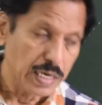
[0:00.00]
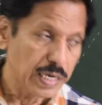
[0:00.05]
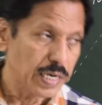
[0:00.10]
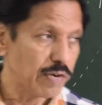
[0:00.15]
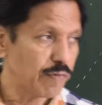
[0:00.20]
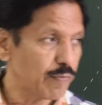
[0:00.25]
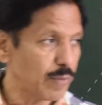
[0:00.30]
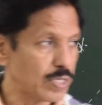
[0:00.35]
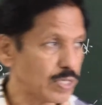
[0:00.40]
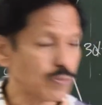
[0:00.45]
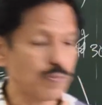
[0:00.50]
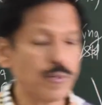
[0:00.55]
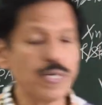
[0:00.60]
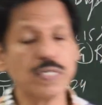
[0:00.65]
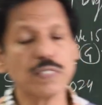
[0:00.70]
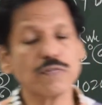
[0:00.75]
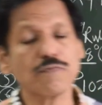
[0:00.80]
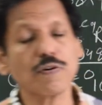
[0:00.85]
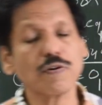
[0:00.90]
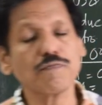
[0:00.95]
If my speed
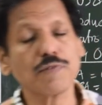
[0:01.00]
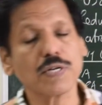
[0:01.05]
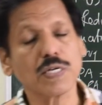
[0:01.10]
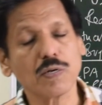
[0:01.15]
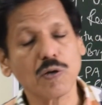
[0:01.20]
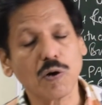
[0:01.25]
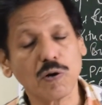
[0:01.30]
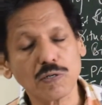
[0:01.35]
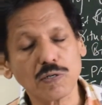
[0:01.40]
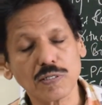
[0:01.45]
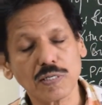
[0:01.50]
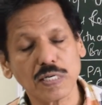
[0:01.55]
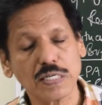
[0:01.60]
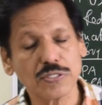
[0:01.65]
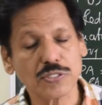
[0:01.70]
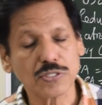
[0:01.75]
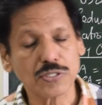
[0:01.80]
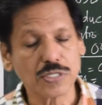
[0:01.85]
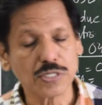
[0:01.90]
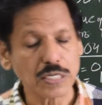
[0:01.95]
is 15 knots in
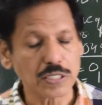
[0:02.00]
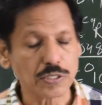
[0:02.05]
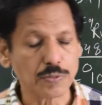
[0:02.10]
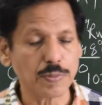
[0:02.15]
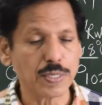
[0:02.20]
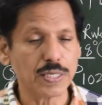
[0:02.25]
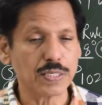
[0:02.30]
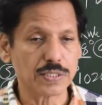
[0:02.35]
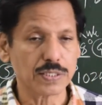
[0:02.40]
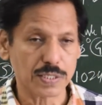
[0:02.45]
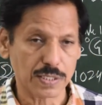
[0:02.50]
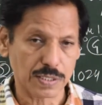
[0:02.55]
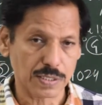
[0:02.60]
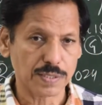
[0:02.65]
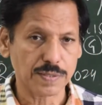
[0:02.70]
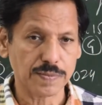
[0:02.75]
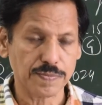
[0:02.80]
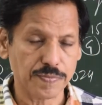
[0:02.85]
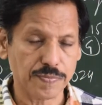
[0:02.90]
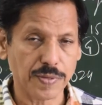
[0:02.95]
6
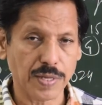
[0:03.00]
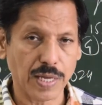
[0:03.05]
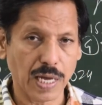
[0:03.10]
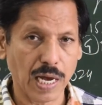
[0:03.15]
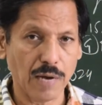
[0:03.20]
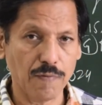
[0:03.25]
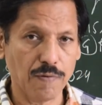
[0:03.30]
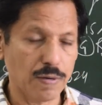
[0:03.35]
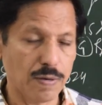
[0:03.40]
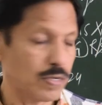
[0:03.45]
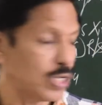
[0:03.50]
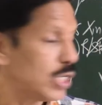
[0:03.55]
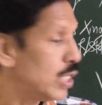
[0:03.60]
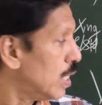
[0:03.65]
minutes, I will